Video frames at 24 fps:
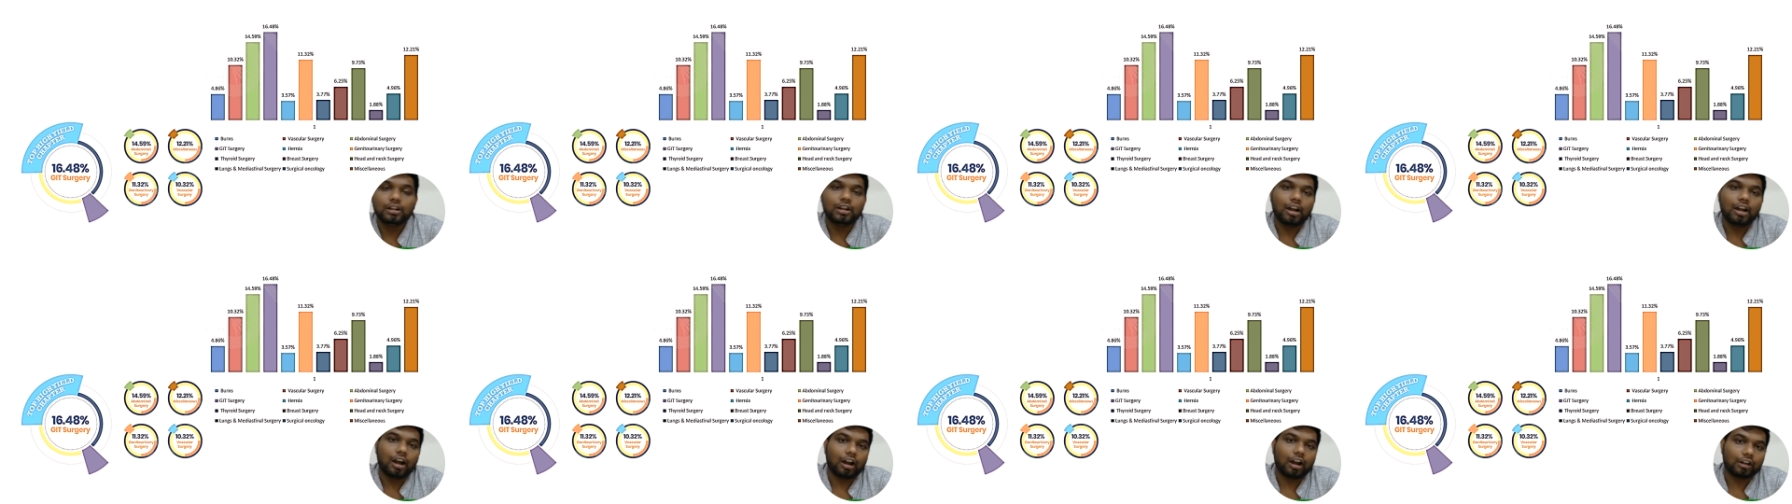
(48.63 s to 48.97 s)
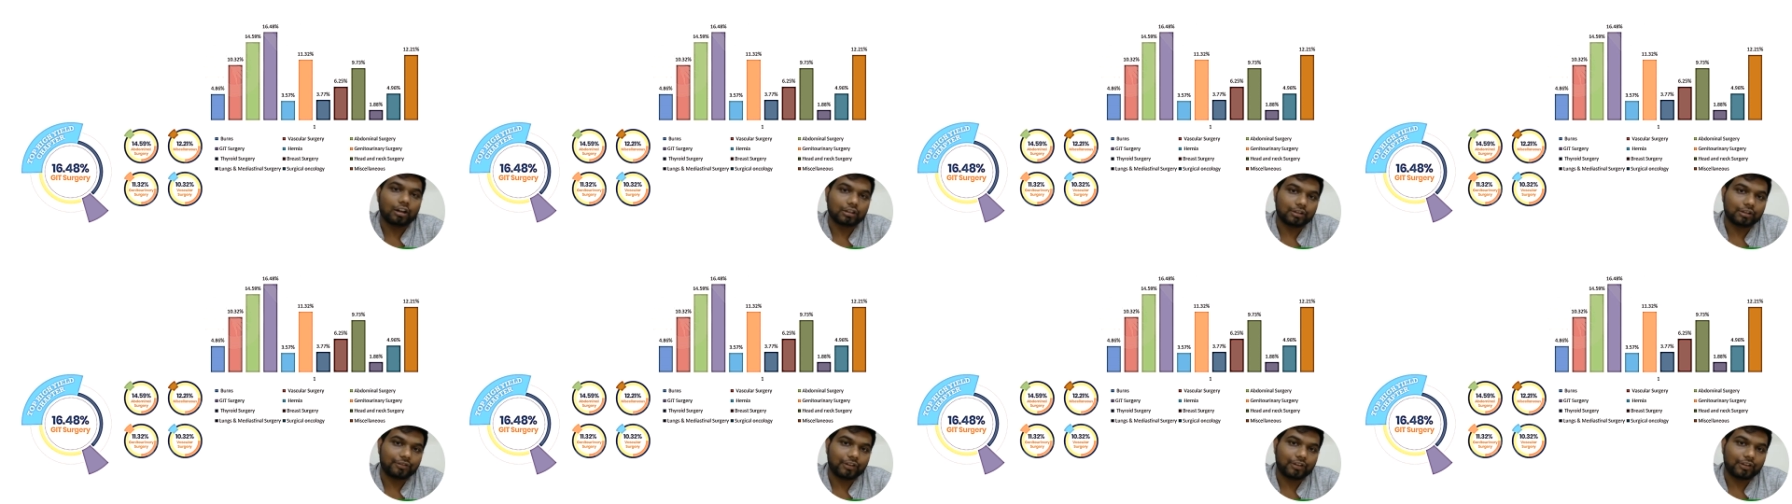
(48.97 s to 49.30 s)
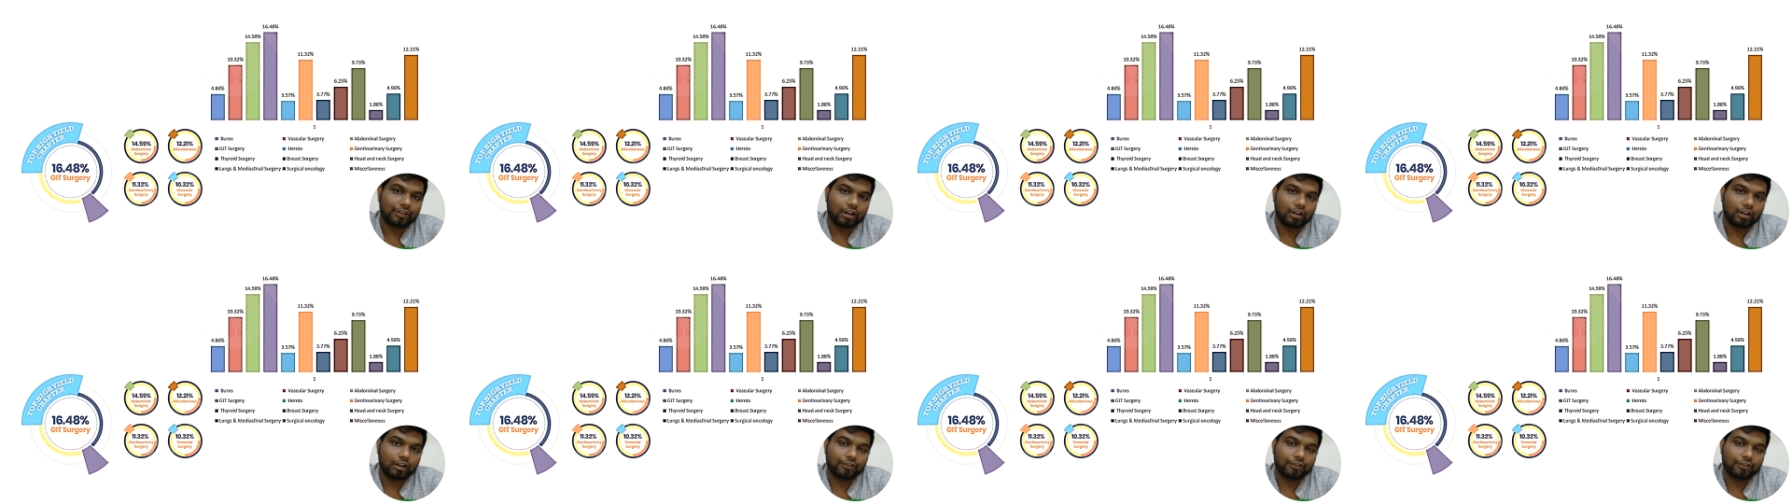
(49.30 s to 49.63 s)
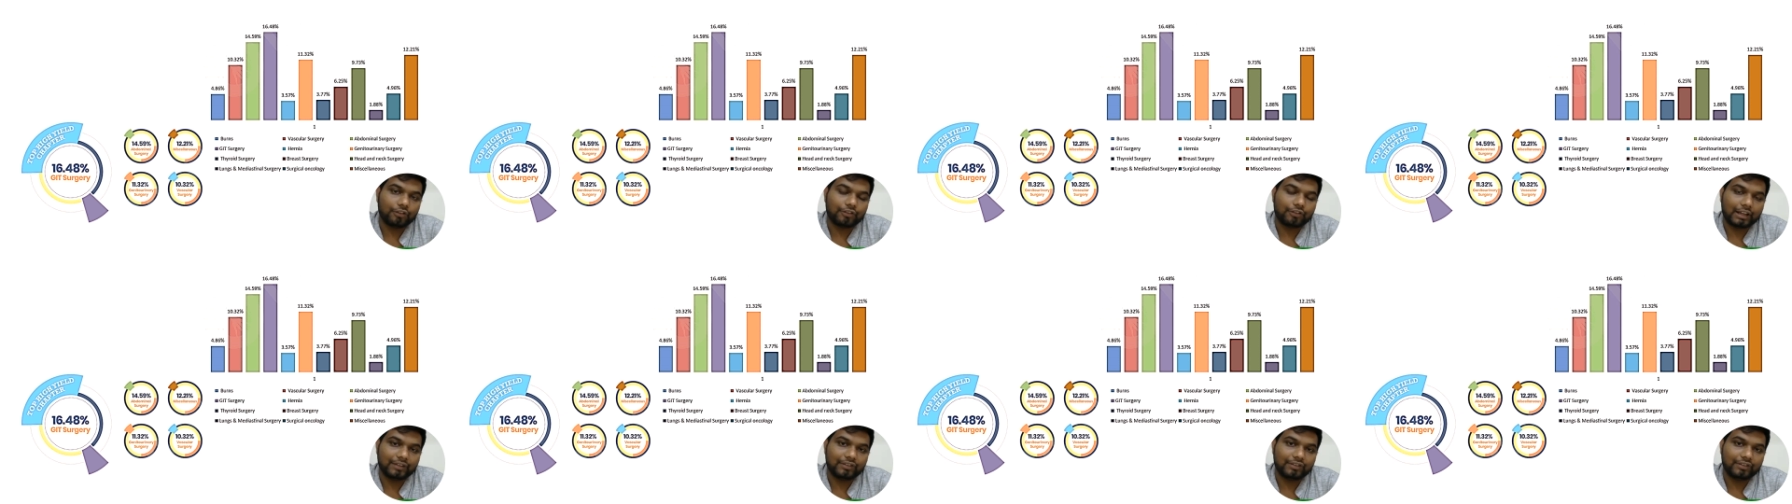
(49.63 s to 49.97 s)
are the
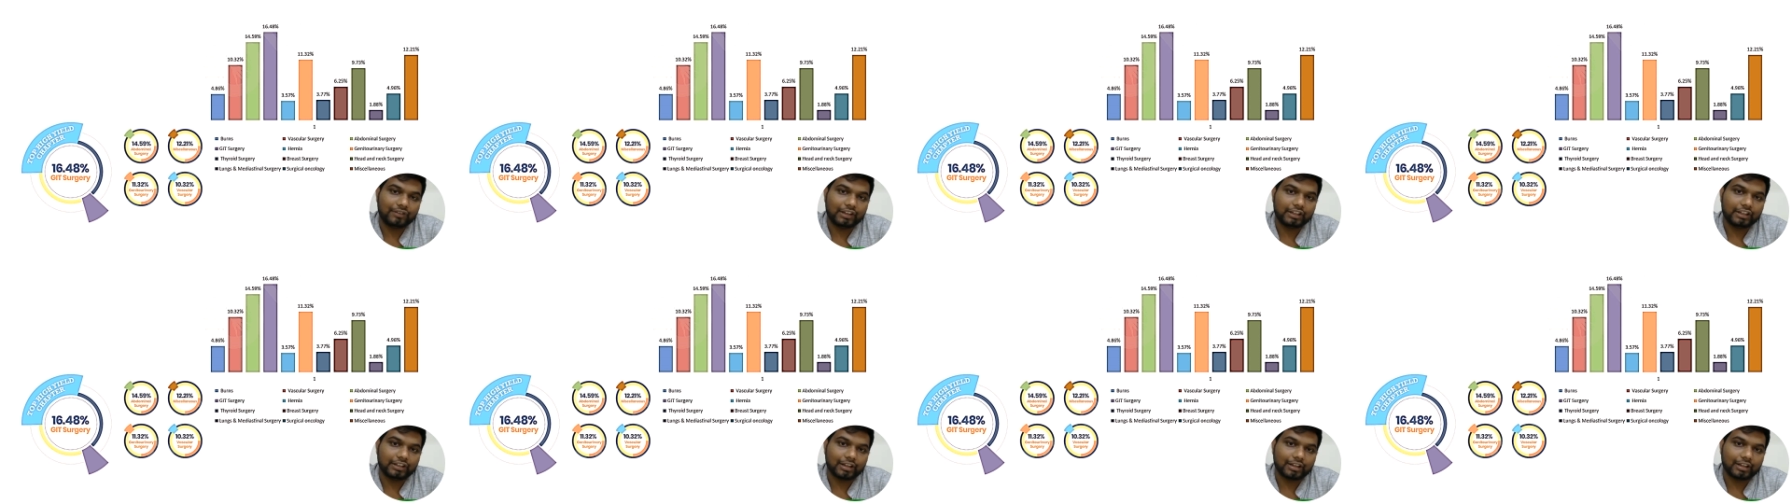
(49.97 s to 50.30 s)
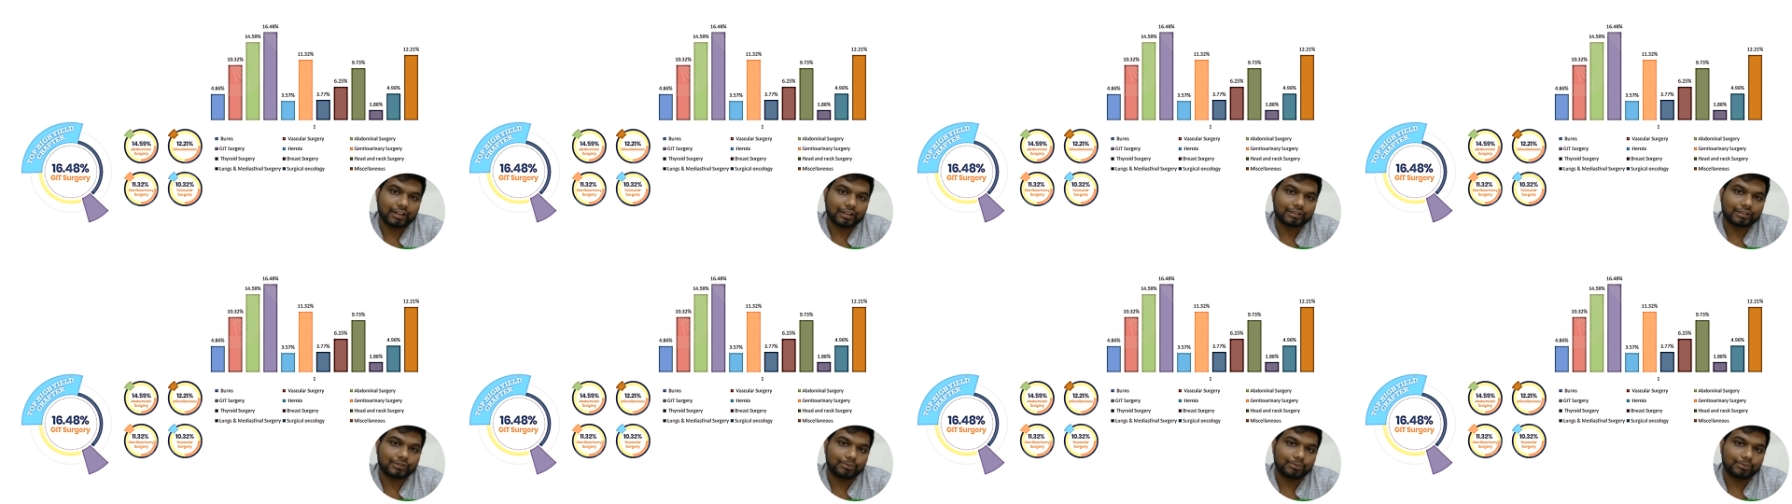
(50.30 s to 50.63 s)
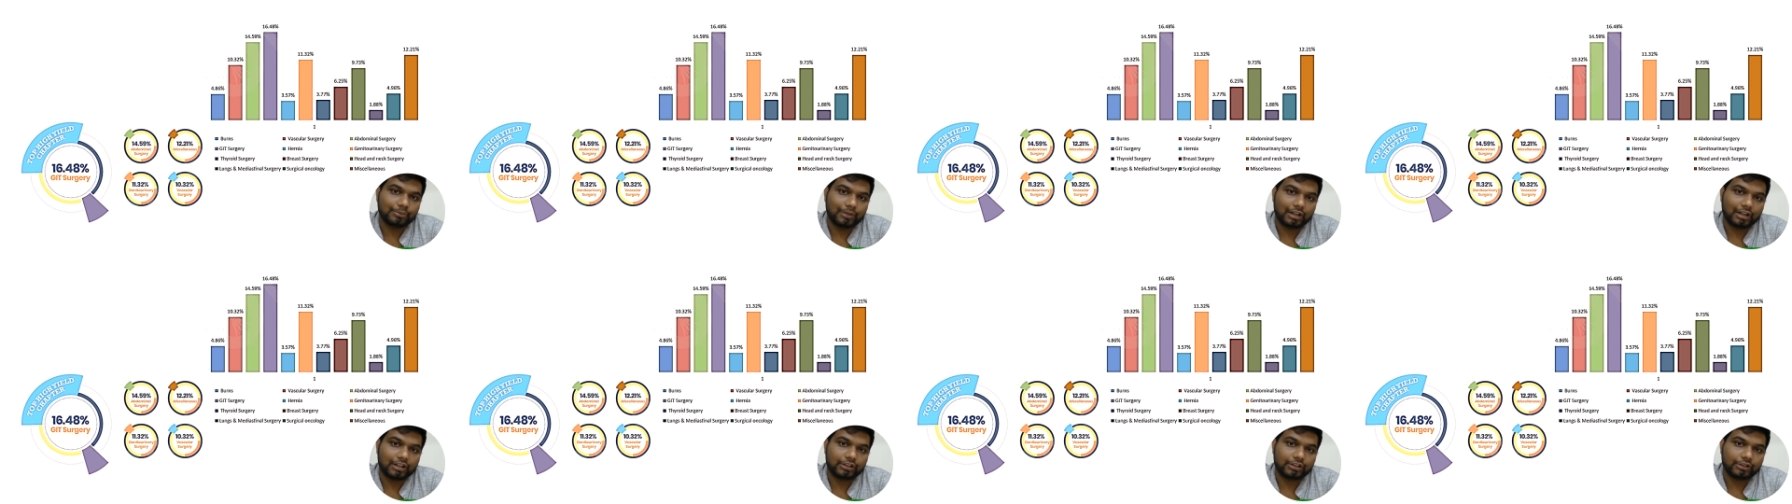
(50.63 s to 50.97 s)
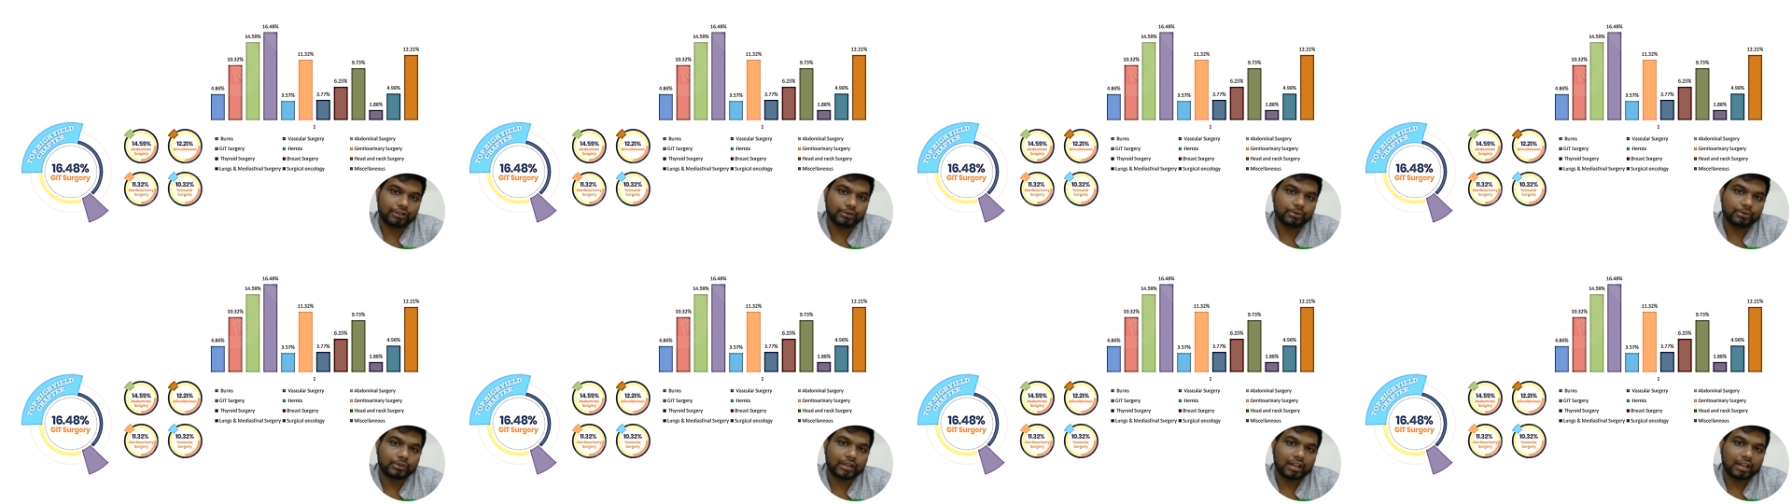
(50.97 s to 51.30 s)
five areas where
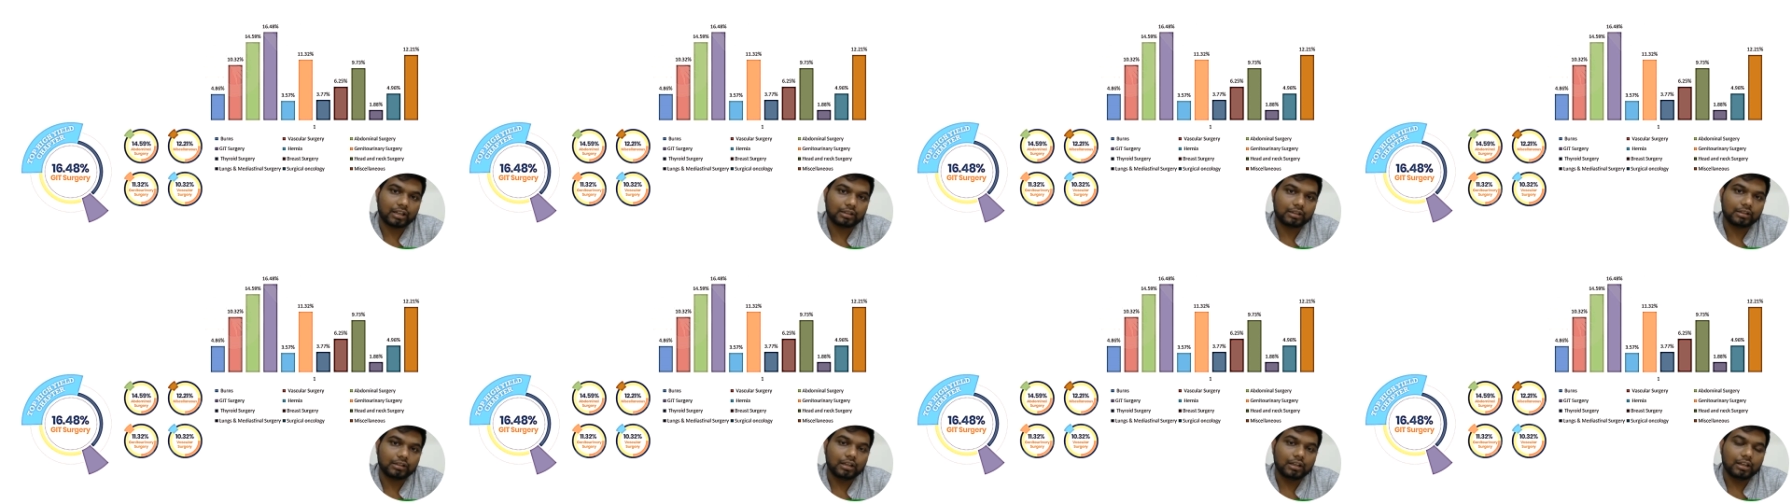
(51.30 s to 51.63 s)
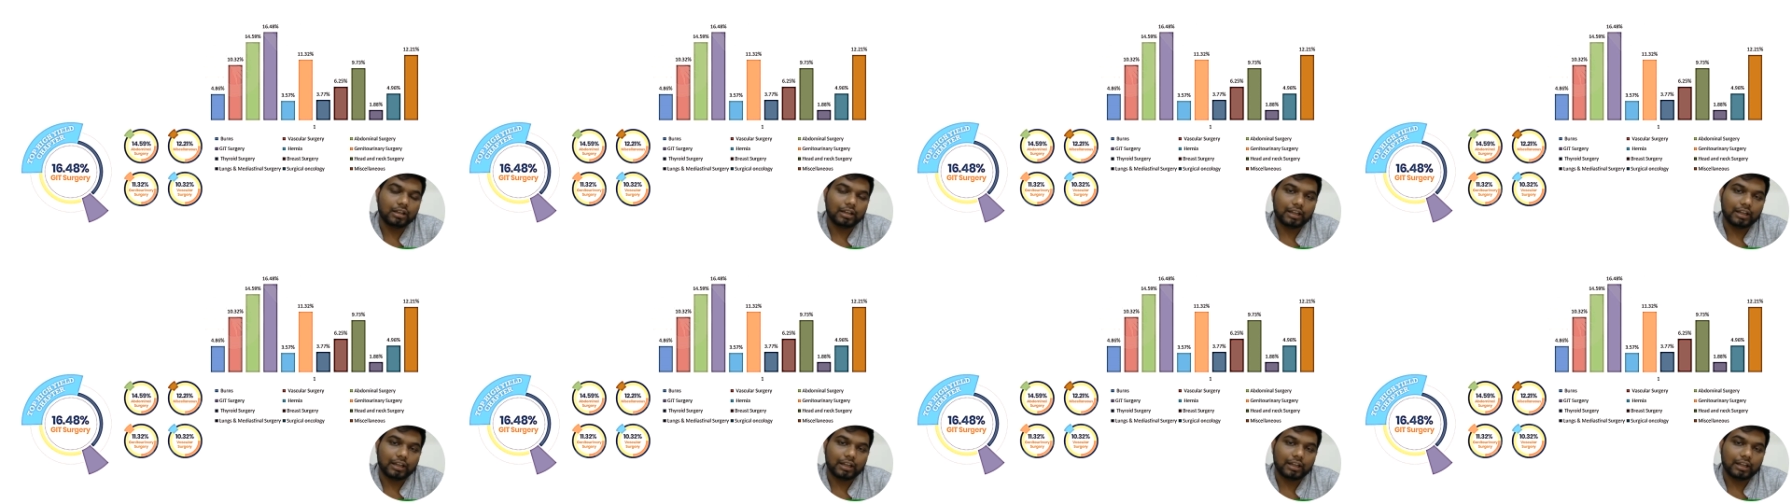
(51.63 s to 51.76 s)
you can